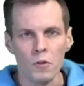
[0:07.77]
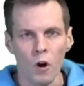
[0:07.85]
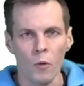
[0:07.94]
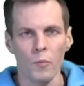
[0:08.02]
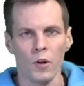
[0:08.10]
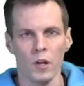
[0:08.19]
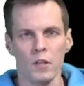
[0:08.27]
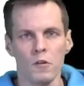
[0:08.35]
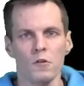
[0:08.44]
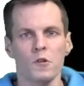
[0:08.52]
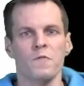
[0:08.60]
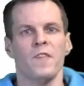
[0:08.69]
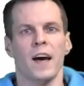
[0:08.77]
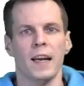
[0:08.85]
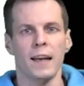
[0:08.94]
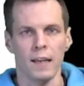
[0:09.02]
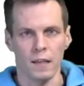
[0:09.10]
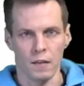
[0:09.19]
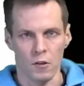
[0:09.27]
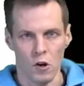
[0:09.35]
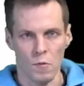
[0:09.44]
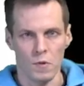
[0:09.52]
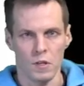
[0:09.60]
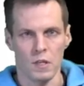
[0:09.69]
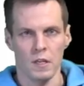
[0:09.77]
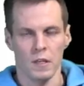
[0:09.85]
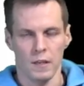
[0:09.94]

commonly used validity terms